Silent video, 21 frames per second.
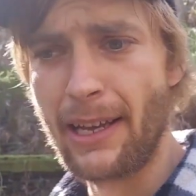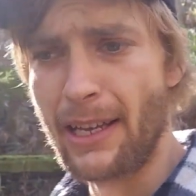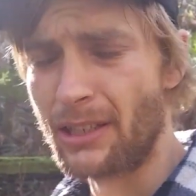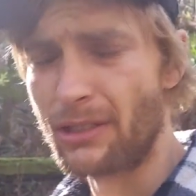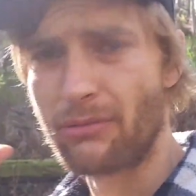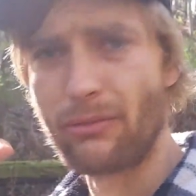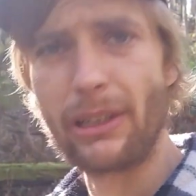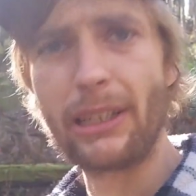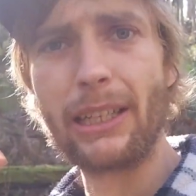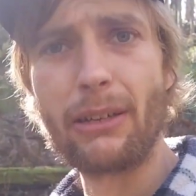
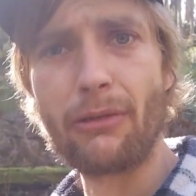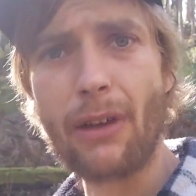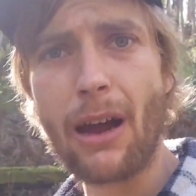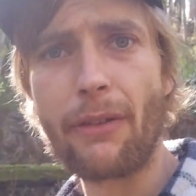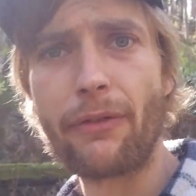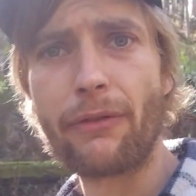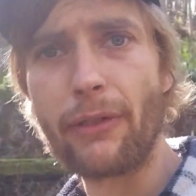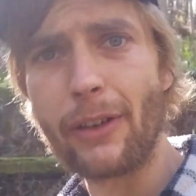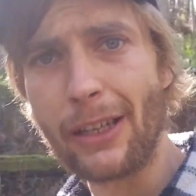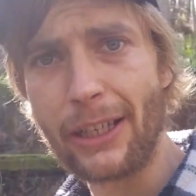It's really
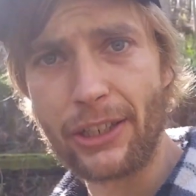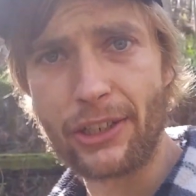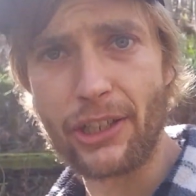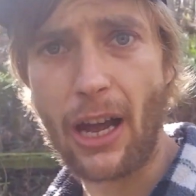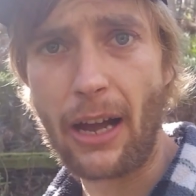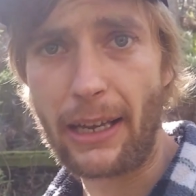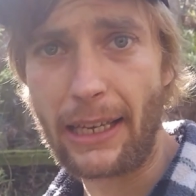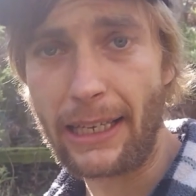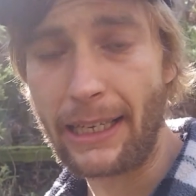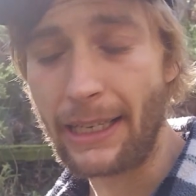rough, really
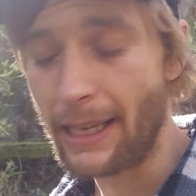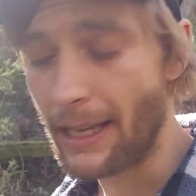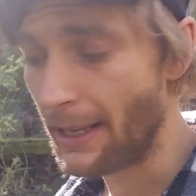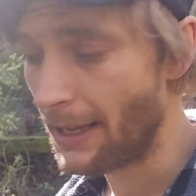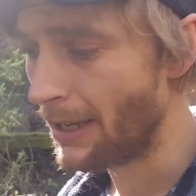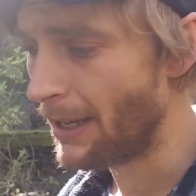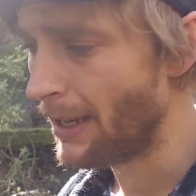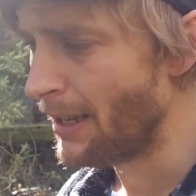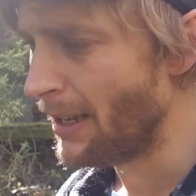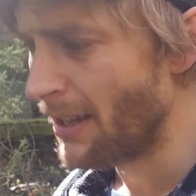chunky,
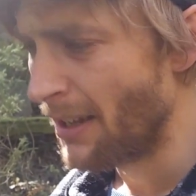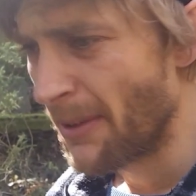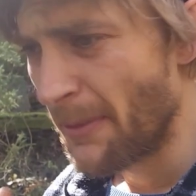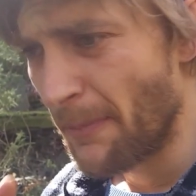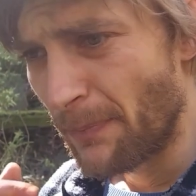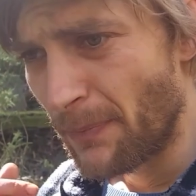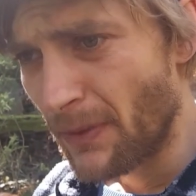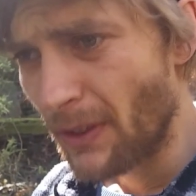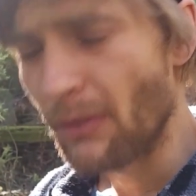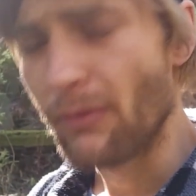
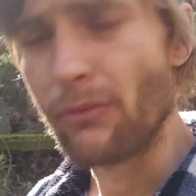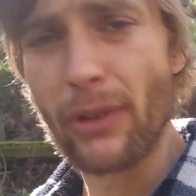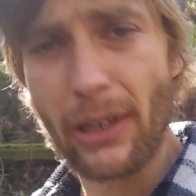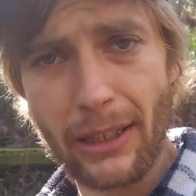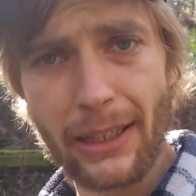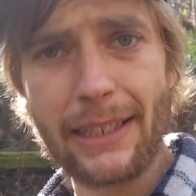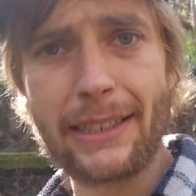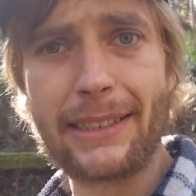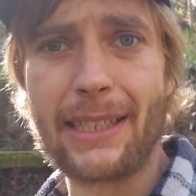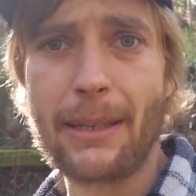
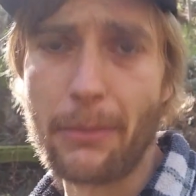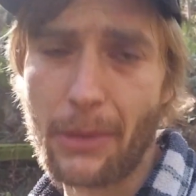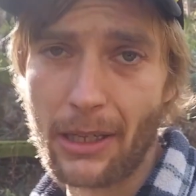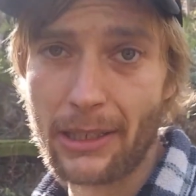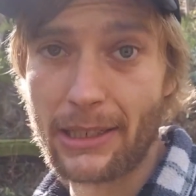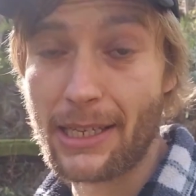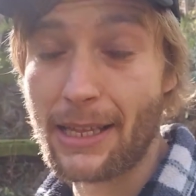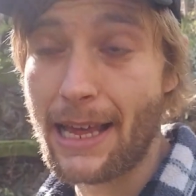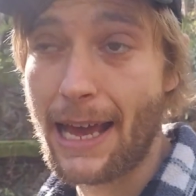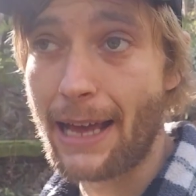really
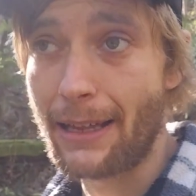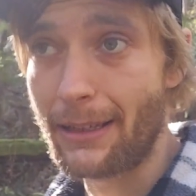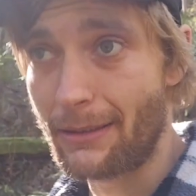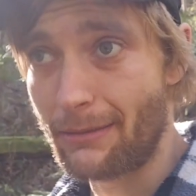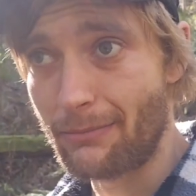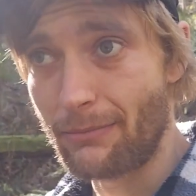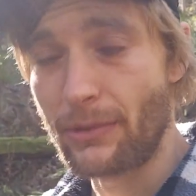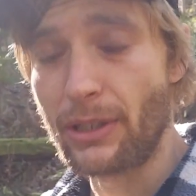similar to that